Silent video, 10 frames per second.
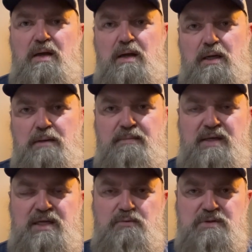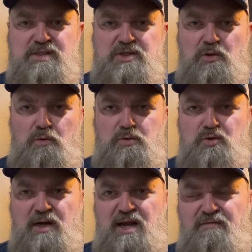Um, he was still
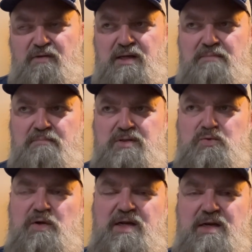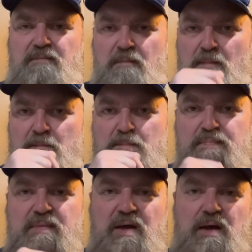traveling between
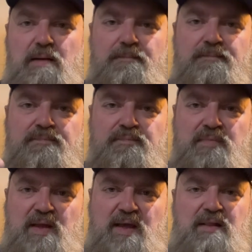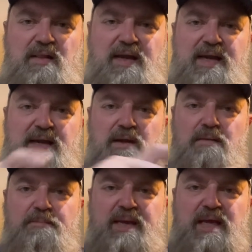um,
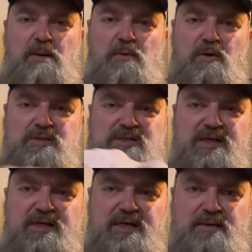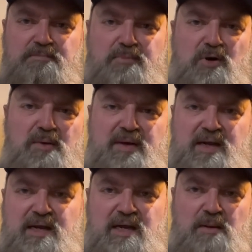Atlanta, Panama City, and
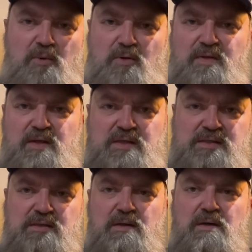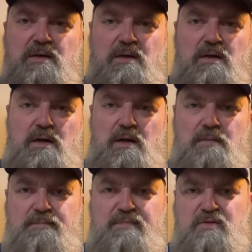Birmingham on this
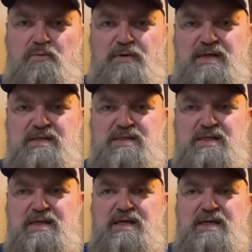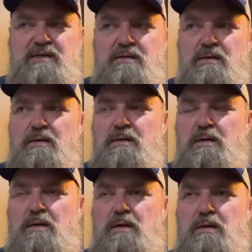um, three city
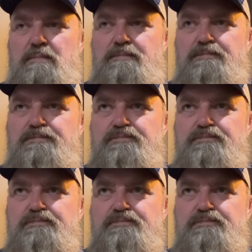um,